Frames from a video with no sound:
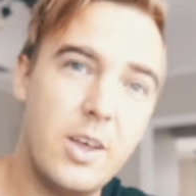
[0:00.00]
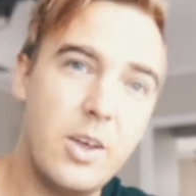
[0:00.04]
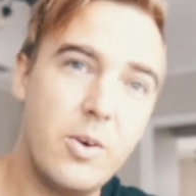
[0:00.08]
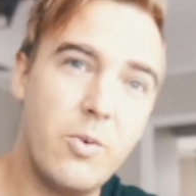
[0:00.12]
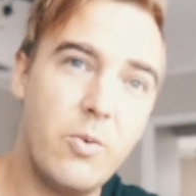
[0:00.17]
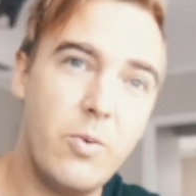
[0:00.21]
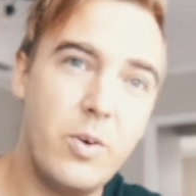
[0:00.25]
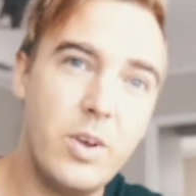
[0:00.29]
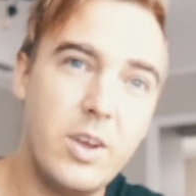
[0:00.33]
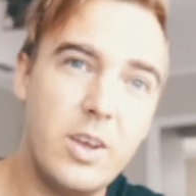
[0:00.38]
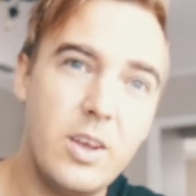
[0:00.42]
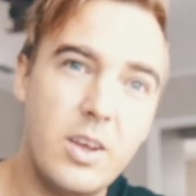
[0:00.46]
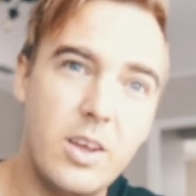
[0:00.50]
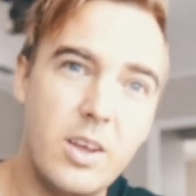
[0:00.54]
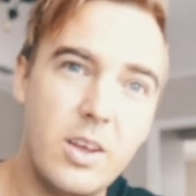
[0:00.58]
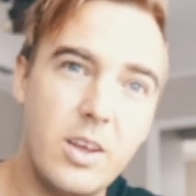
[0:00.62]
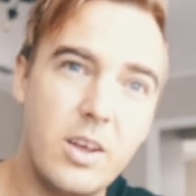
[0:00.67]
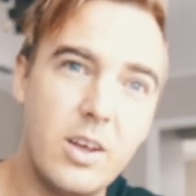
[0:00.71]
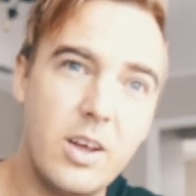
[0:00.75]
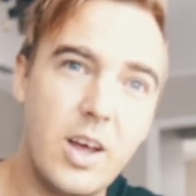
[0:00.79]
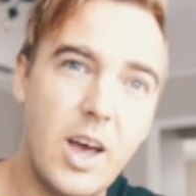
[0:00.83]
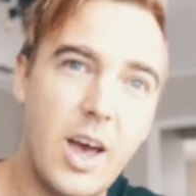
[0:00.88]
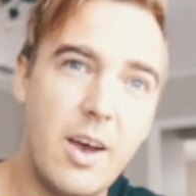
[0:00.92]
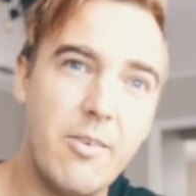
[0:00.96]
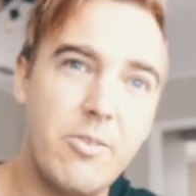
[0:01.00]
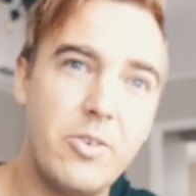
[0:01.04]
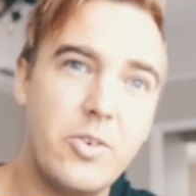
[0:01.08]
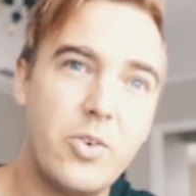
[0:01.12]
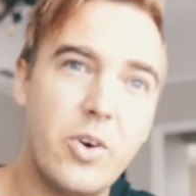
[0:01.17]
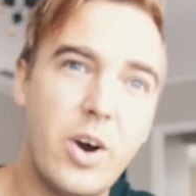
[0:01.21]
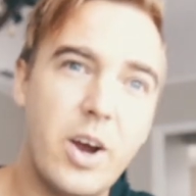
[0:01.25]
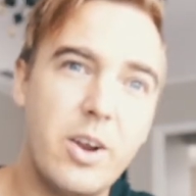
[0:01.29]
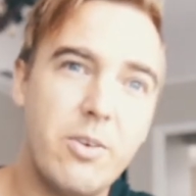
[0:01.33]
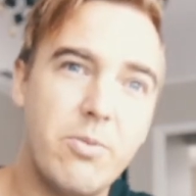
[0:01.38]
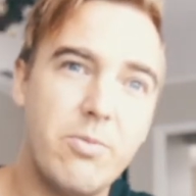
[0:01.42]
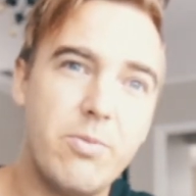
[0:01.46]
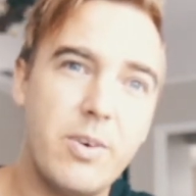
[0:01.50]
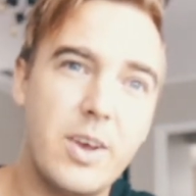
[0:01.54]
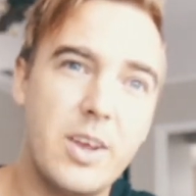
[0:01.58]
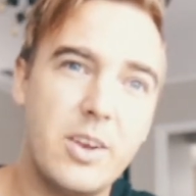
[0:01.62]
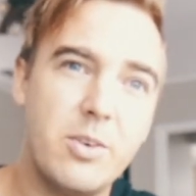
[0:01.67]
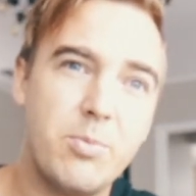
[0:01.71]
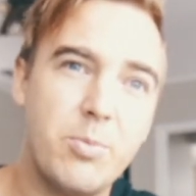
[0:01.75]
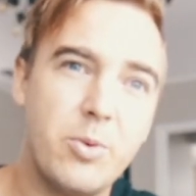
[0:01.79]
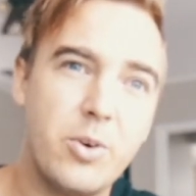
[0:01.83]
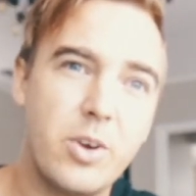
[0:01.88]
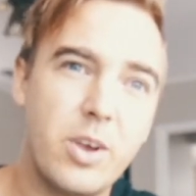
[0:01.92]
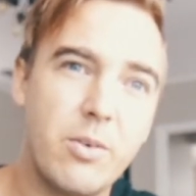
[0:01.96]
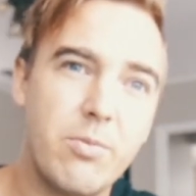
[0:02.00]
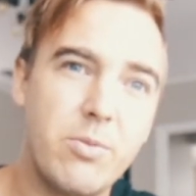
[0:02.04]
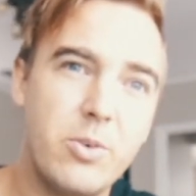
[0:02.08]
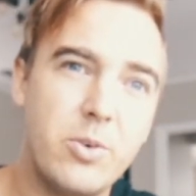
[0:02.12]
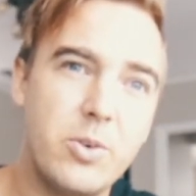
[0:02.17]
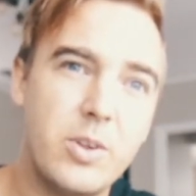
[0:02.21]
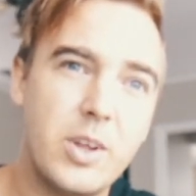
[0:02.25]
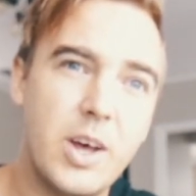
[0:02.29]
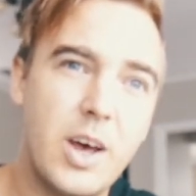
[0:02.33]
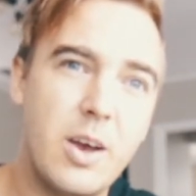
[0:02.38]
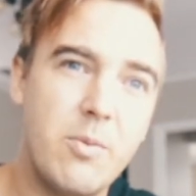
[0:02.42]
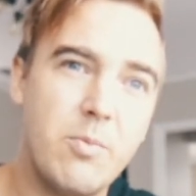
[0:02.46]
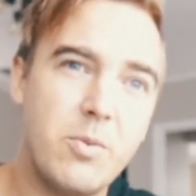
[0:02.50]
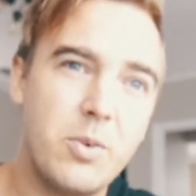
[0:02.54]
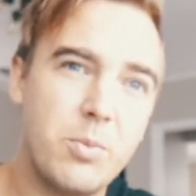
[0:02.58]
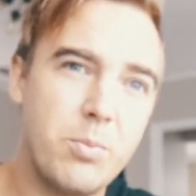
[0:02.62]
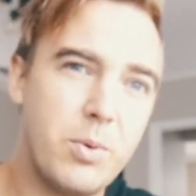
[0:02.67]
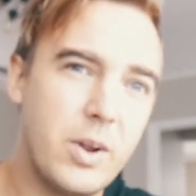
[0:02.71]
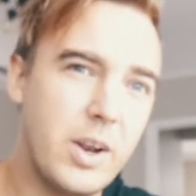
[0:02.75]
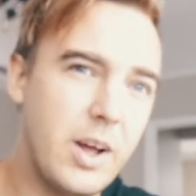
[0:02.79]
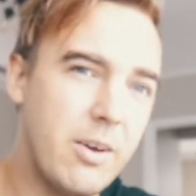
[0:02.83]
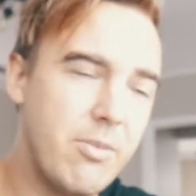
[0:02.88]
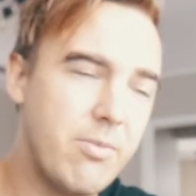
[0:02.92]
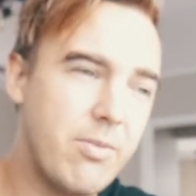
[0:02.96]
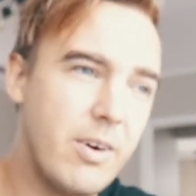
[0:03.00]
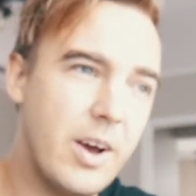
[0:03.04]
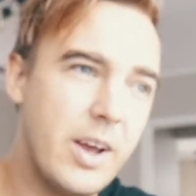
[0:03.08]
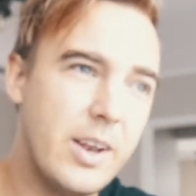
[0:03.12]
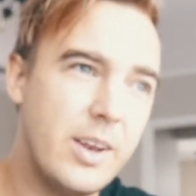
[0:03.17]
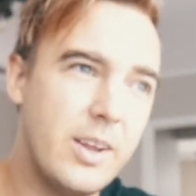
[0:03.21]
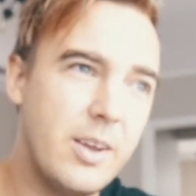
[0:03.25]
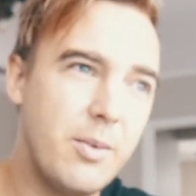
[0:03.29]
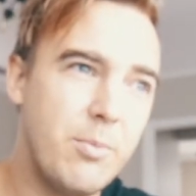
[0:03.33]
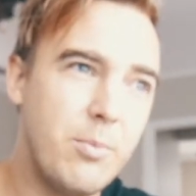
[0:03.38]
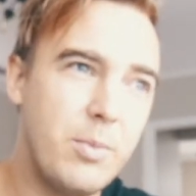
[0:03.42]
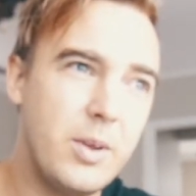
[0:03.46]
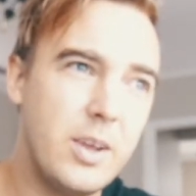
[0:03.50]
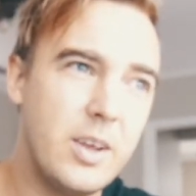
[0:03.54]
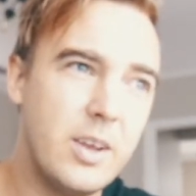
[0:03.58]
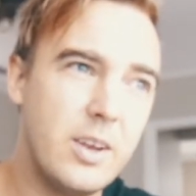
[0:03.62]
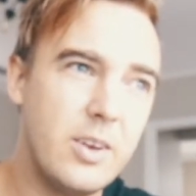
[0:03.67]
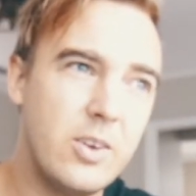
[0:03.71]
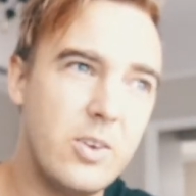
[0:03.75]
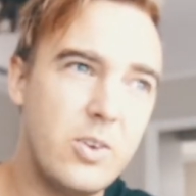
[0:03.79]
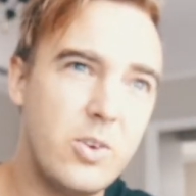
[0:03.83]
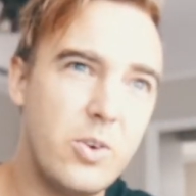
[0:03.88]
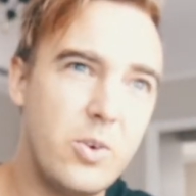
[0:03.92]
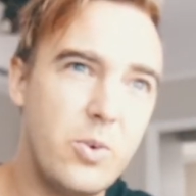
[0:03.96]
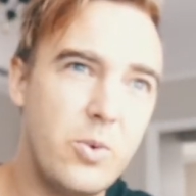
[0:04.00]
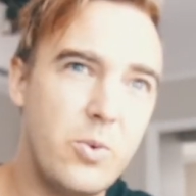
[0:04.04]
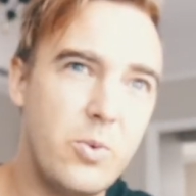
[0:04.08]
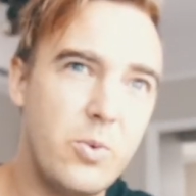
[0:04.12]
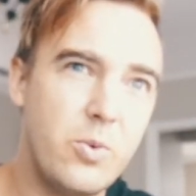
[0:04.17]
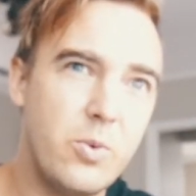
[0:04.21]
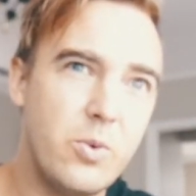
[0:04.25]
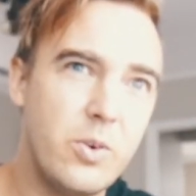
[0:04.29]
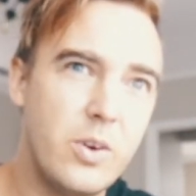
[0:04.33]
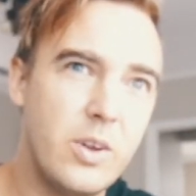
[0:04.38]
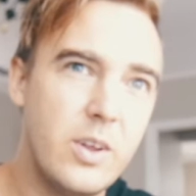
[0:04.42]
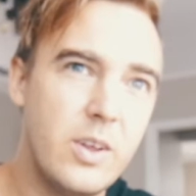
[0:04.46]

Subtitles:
We have tried Facebook a few times, but I find it being too